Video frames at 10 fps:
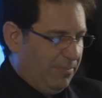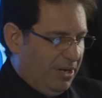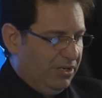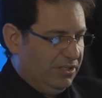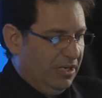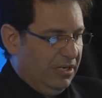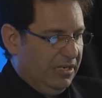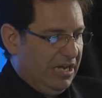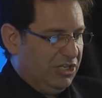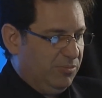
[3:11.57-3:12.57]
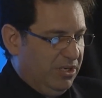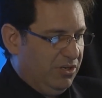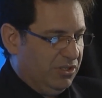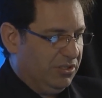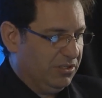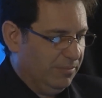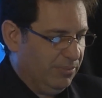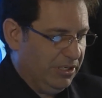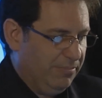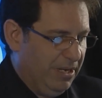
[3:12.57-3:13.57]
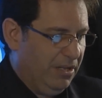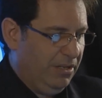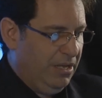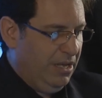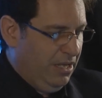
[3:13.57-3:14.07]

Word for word: I'm not going to send an attachment here, just a simple email,